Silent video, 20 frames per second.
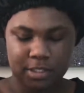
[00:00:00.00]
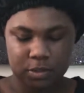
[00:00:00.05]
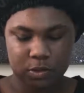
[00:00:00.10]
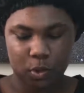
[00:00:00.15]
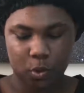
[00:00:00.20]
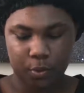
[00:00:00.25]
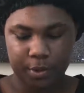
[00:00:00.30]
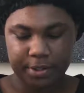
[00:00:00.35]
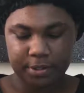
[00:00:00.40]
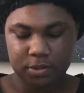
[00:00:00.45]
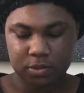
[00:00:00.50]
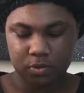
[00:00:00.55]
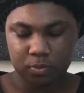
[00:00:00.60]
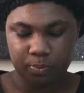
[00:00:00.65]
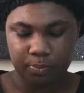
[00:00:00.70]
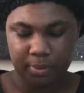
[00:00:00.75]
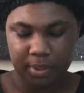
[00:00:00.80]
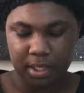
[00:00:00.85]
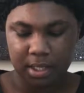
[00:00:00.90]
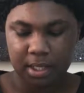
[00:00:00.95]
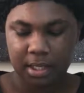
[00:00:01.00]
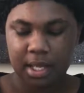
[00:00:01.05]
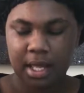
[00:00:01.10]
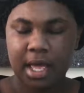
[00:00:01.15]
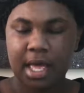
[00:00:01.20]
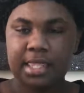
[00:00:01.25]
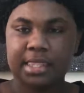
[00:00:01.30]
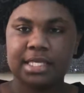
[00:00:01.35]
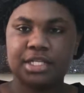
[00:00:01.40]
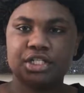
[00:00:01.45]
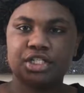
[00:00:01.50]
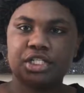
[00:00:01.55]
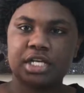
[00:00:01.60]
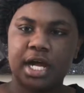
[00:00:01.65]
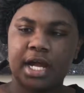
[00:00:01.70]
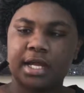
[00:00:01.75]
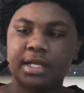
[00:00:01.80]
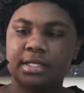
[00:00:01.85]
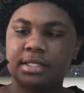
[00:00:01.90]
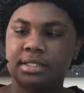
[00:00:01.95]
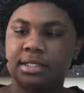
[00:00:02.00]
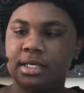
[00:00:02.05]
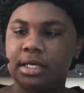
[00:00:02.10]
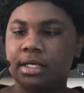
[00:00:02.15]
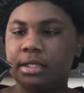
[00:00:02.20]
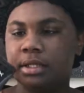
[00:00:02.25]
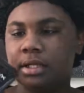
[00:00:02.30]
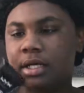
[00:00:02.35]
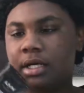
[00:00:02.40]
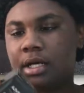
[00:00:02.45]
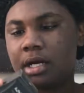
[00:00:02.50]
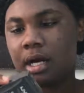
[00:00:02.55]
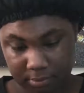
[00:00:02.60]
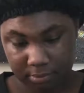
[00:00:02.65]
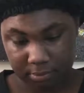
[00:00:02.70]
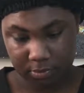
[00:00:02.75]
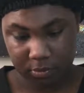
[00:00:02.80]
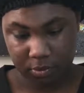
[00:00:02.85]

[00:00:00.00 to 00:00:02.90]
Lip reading: is going to be the Shine Killer.